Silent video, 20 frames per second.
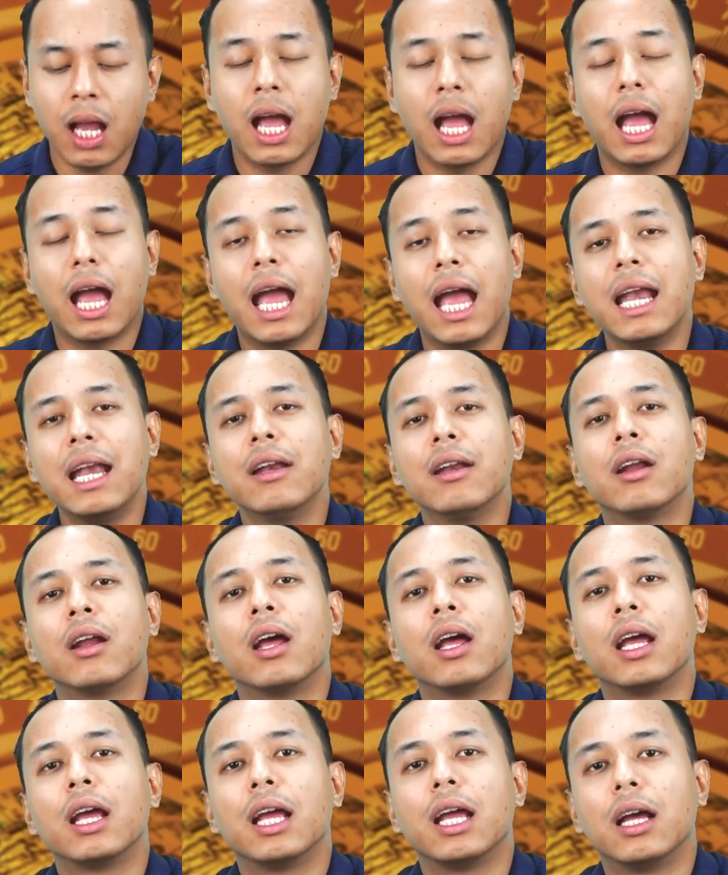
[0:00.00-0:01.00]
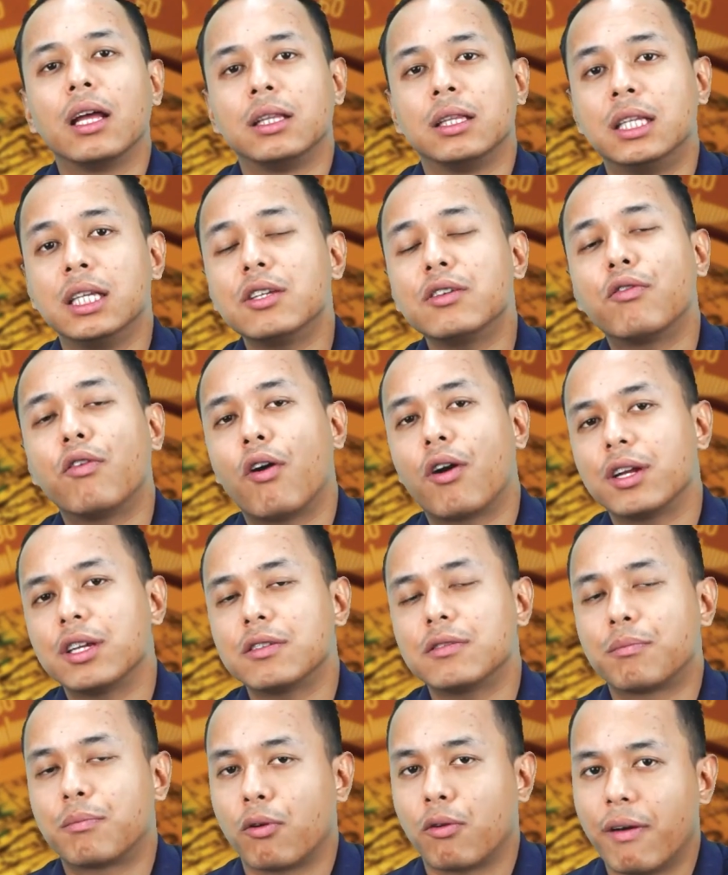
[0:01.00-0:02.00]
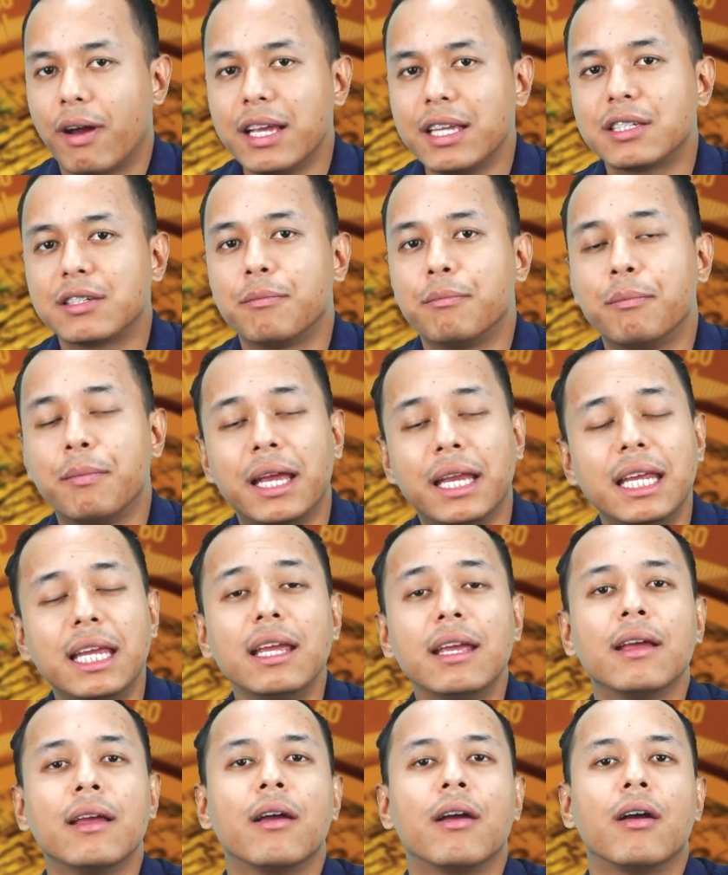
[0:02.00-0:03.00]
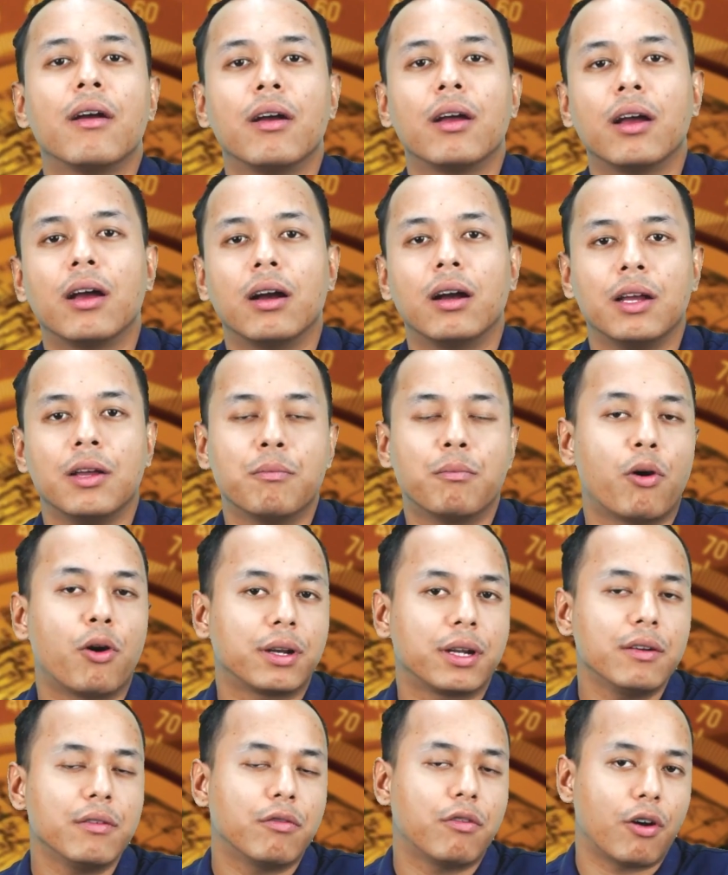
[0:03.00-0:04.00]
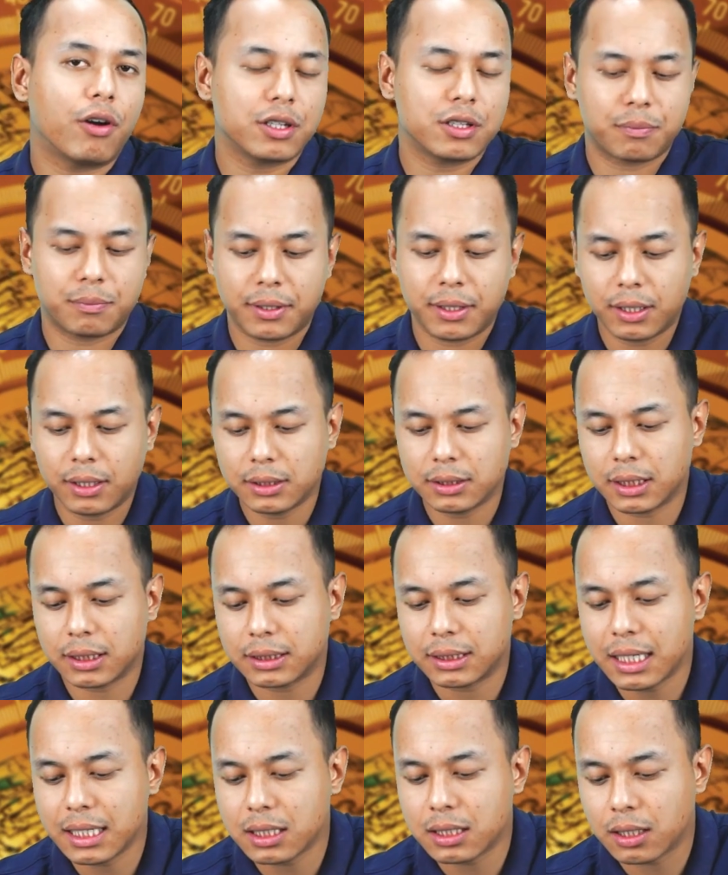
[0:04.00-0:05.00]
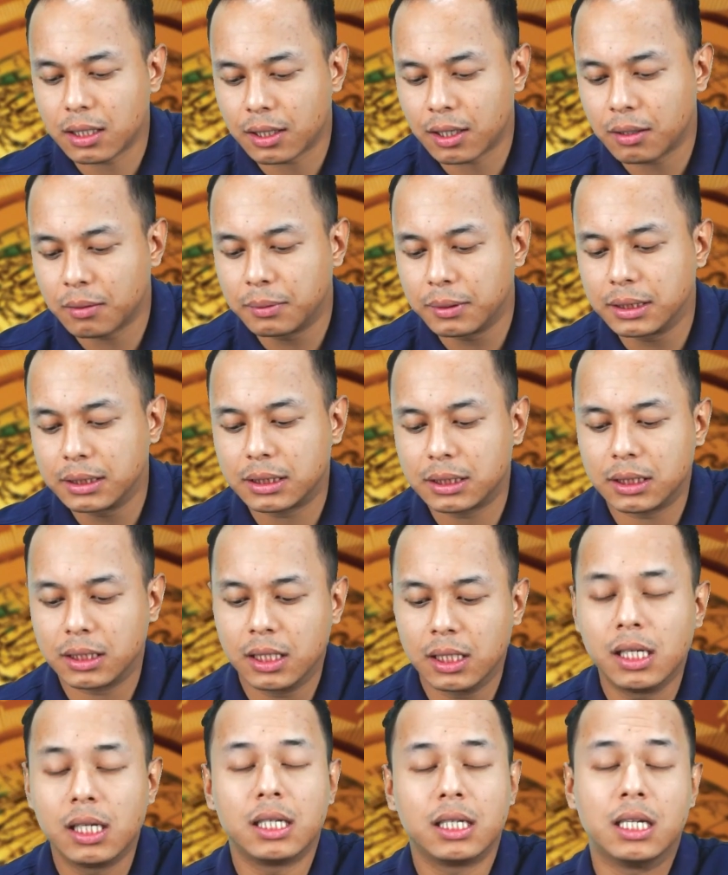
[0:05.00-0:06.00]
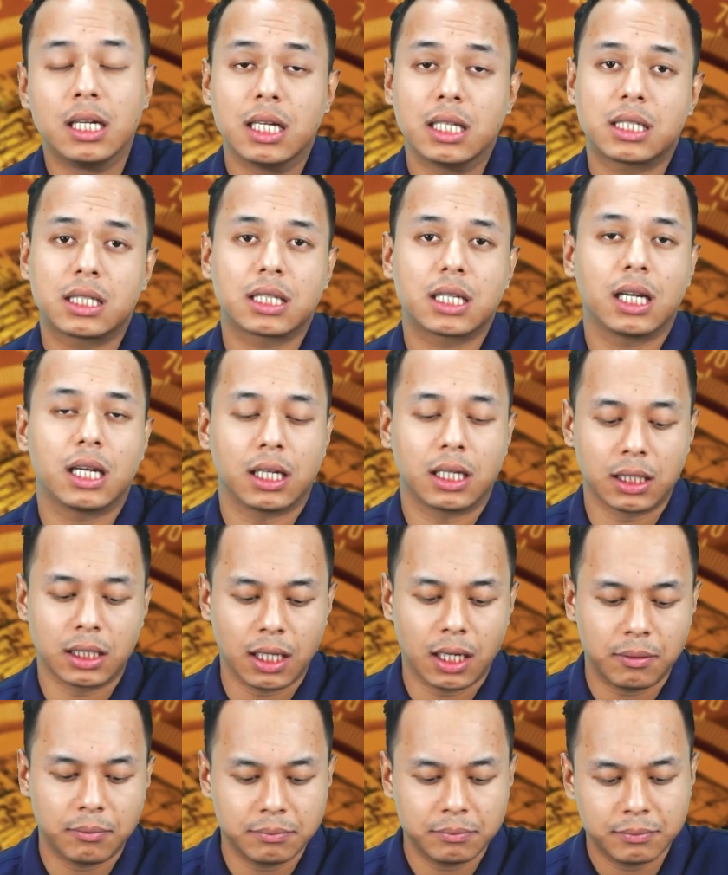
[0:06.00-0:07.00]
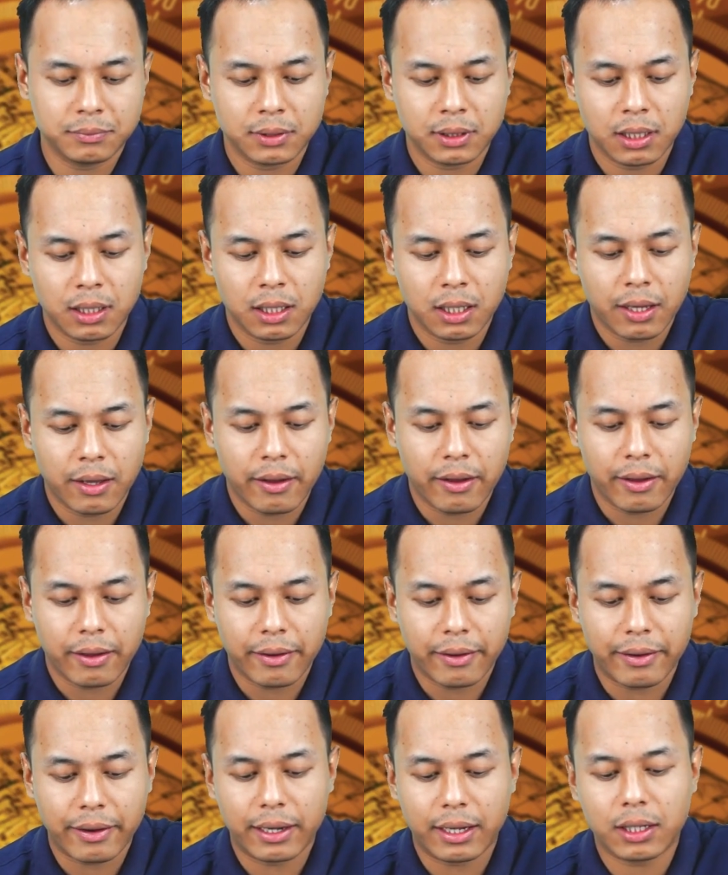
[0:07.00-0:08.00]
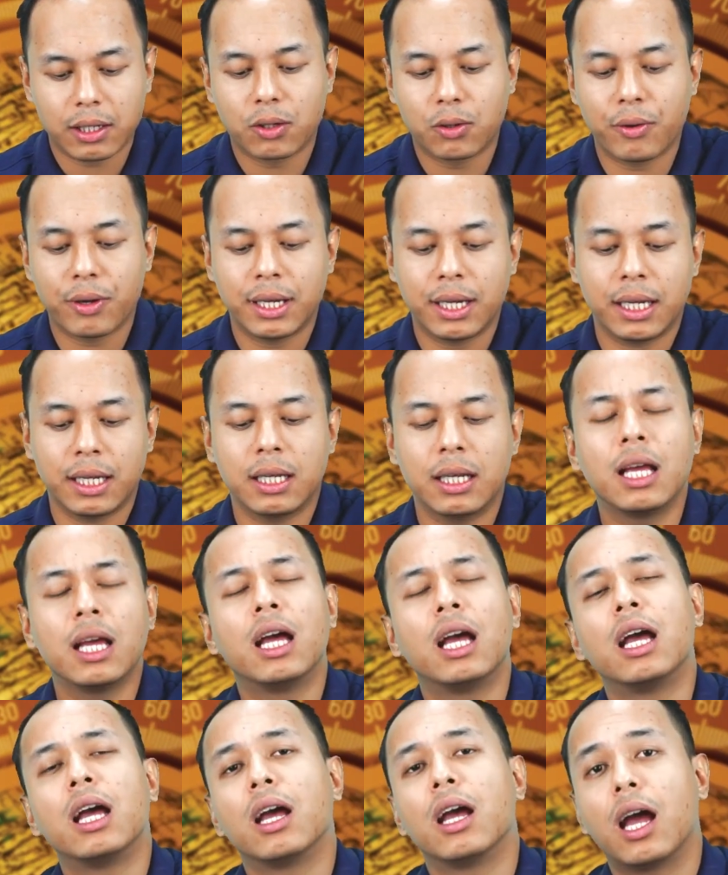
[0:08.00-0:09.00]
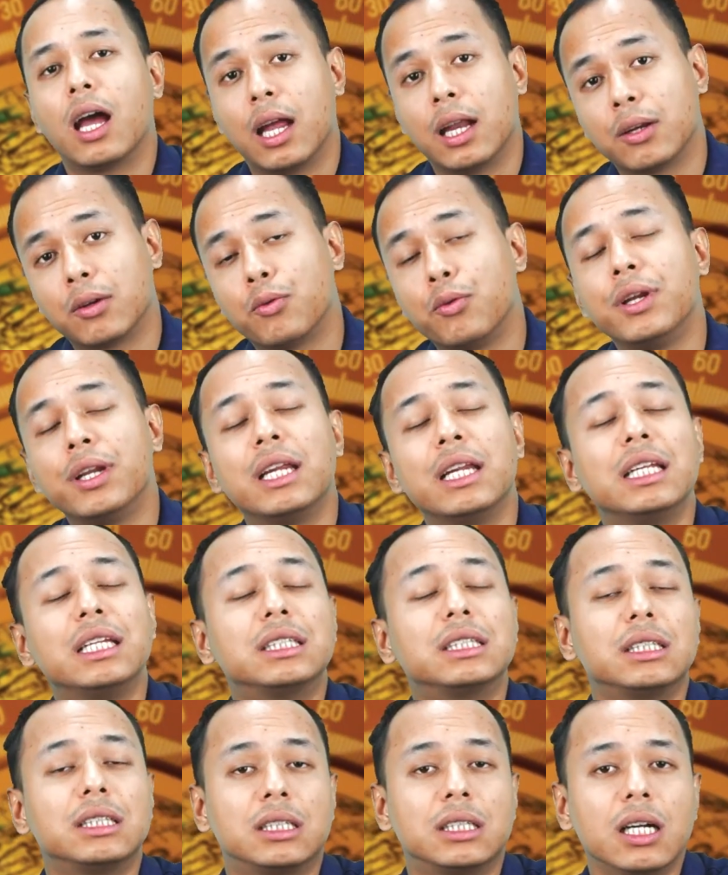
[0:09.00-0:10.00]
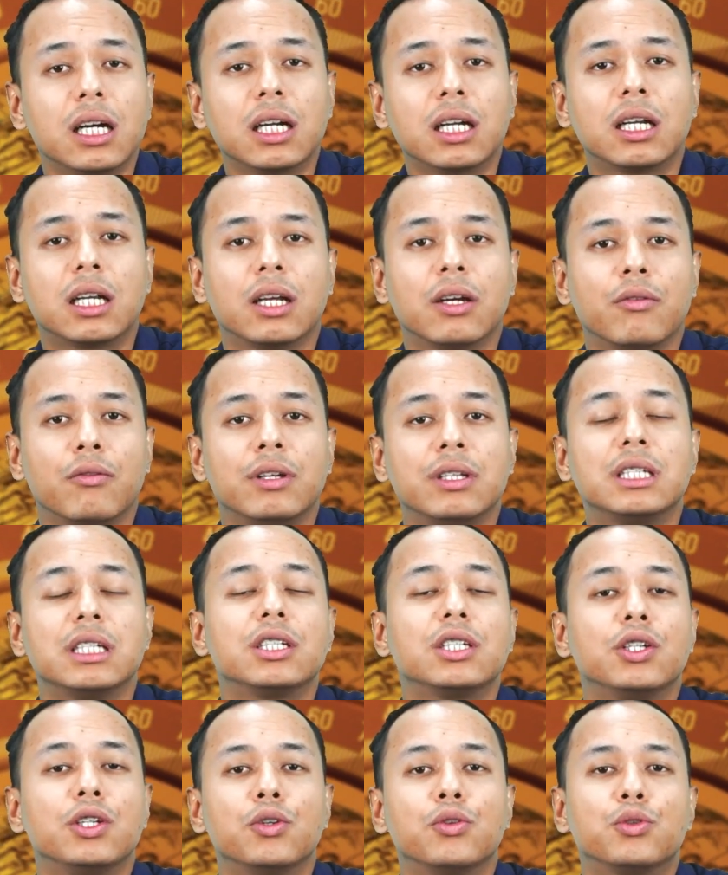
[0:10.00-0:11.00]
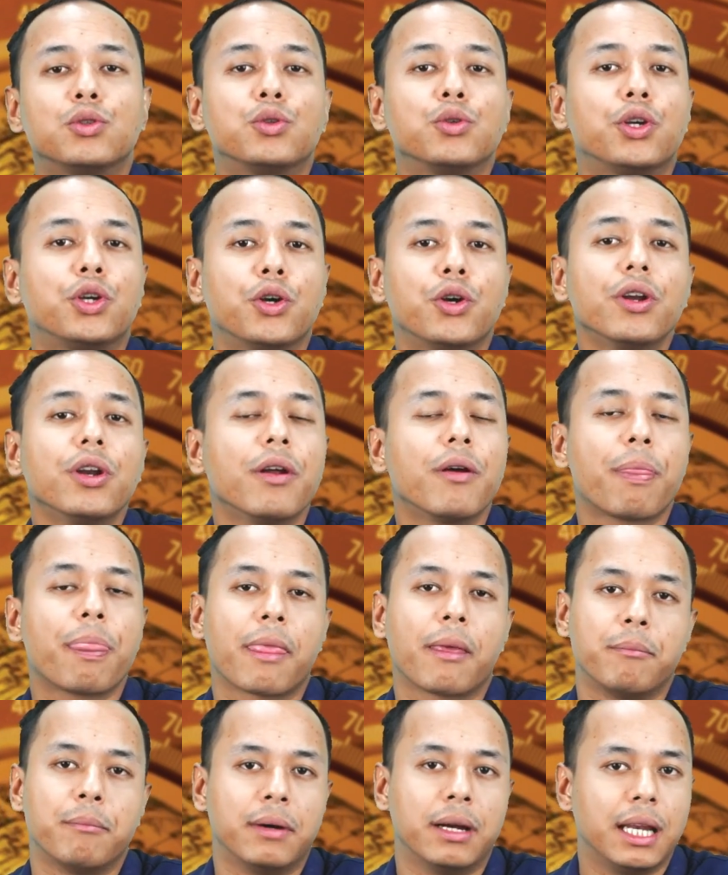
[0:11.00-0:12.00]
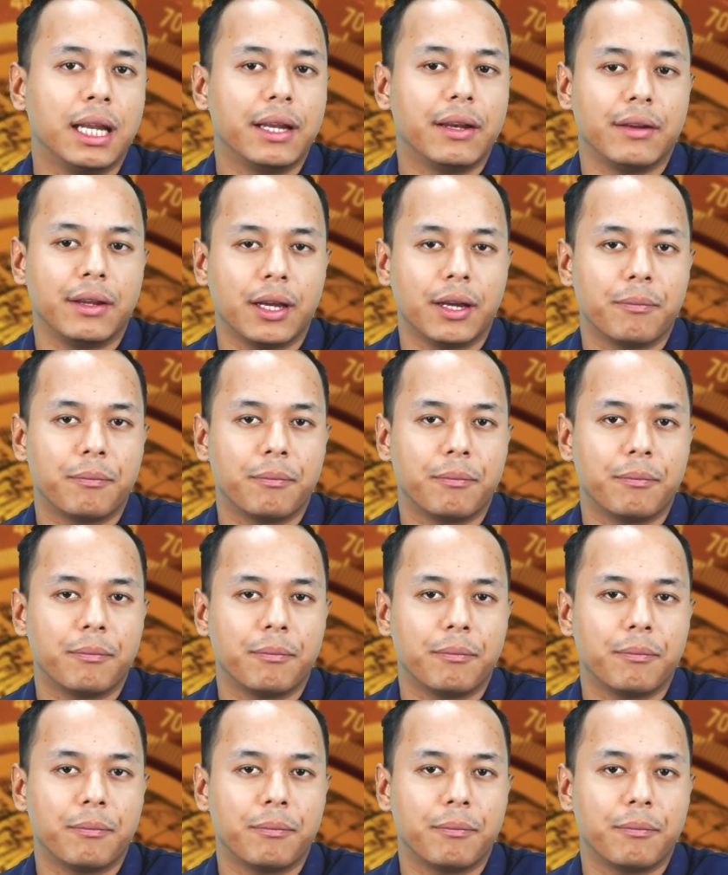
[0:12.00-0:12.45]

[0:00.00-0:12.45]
And this forest provides many important forest products such as rubbers, nuts, gum, quinine, and quinine is a drug which is used to cure malaria.